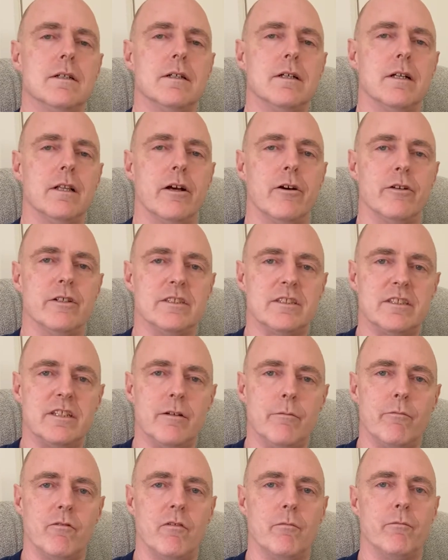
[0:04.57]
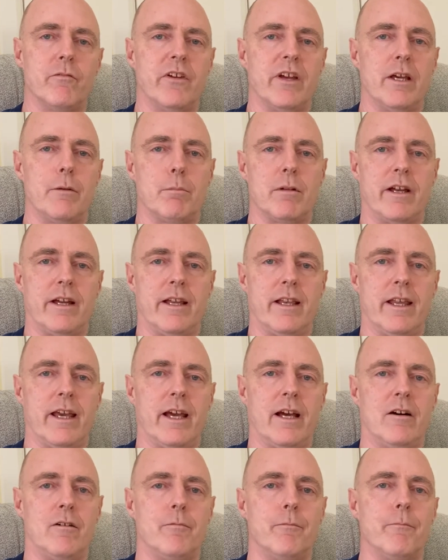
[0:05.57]
Hello, it's Tim from Fairplay
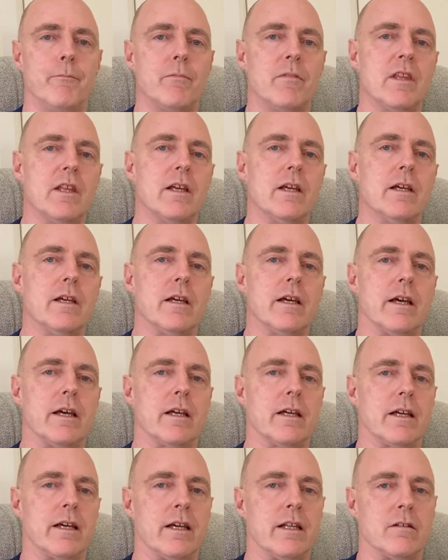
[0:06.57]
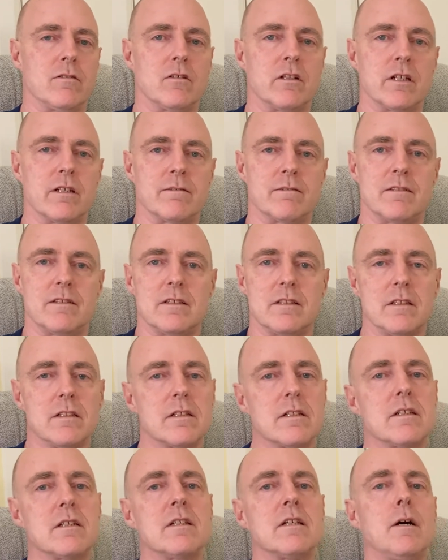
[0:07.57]
now, and I've got a
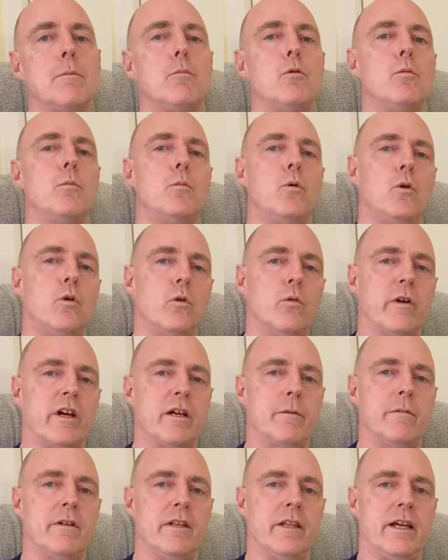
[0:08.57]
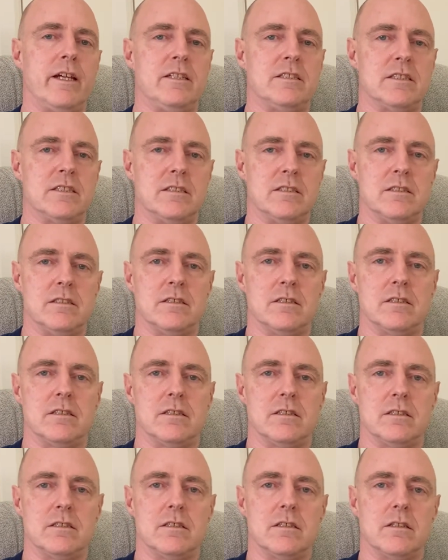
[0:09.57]
couple more
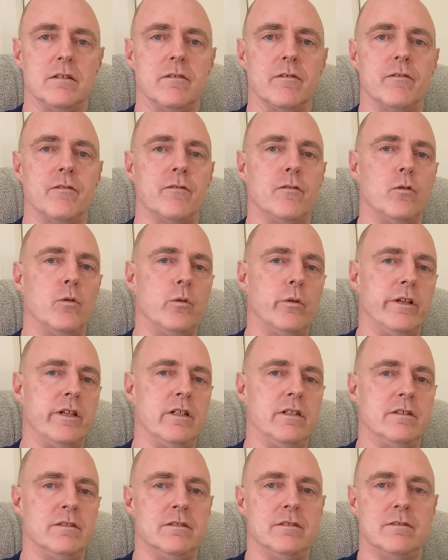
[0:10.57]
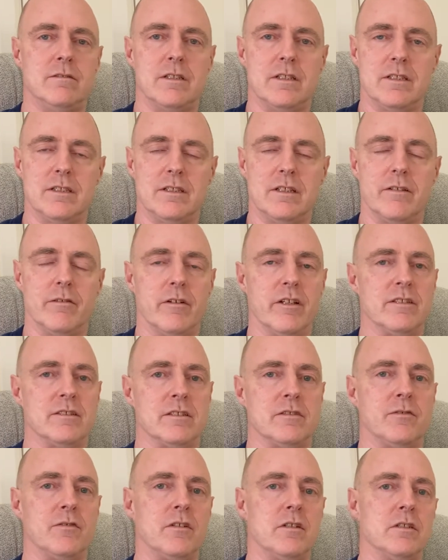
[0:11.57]
recommendations for you
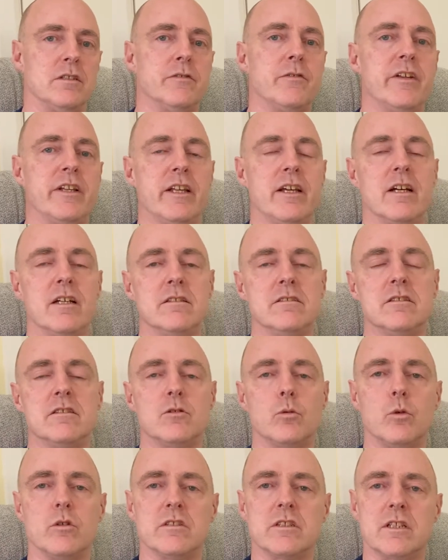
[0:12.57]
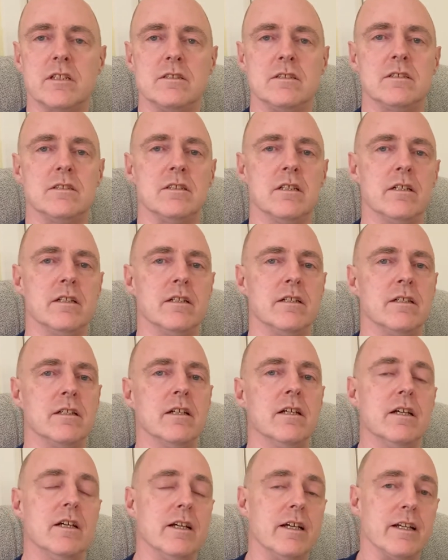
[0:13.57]
as far as videos to watch are concerned.
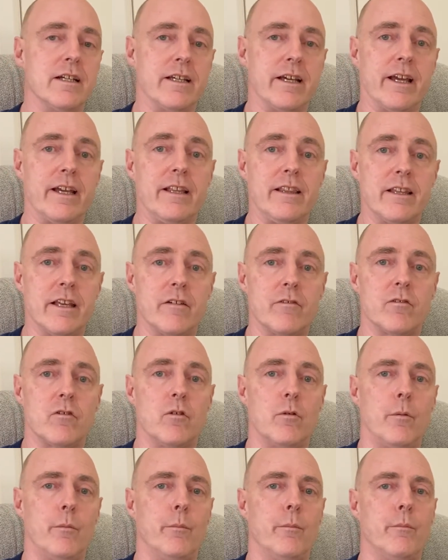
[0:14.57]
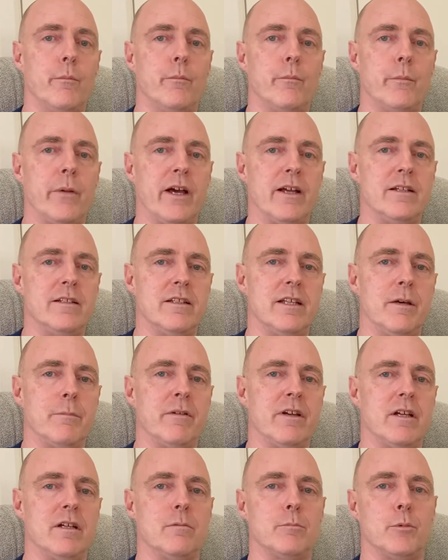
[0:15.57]
Again, they're from
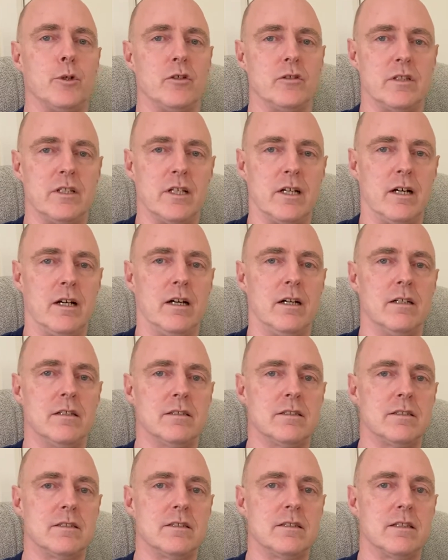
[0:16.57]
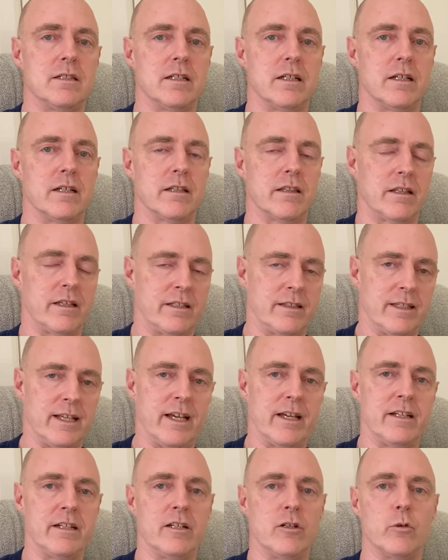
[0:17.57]
Pandemic Podcast,
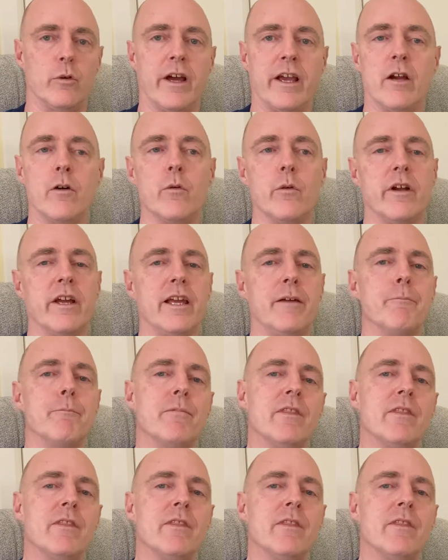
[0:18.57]
Dan Gregory.